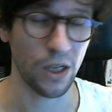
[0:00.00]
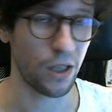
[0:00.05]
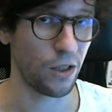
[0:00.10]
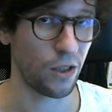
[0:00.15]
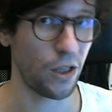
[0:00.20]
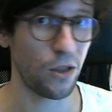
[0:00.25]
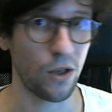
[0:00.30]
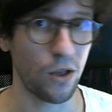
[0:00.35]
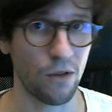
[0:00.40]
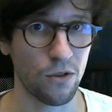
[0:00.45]
and
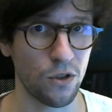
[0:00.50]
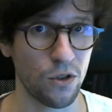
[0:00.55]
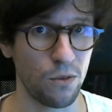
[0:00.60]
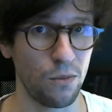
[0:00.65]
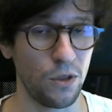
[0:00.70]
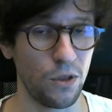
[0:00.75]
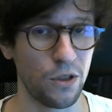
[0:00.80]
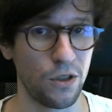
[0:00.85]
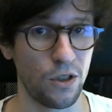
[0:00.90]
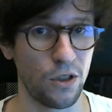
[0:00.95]
then you have
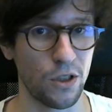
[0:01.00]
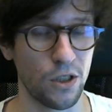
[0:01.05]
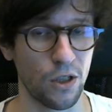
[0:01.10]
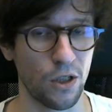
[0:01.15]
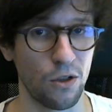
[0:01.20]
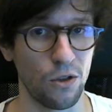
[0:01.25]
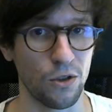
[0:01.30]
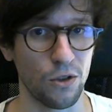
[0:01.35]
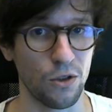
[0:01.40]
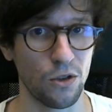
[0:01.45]
symbol search
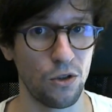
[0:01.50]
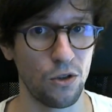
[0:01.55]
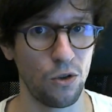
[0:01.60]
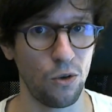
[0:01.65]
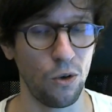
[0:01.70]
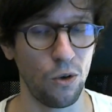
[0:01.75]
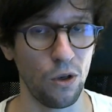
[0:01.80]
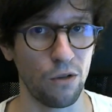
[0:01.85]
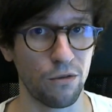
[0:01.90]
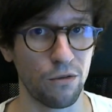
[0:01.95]
across
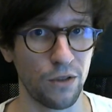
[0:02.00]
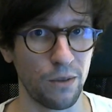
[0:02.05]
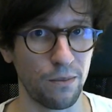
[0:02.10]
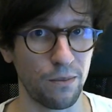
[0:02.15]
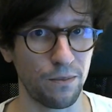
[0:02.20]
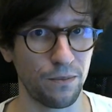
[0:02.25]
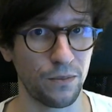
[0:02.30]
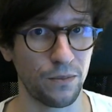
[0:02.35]
all of them.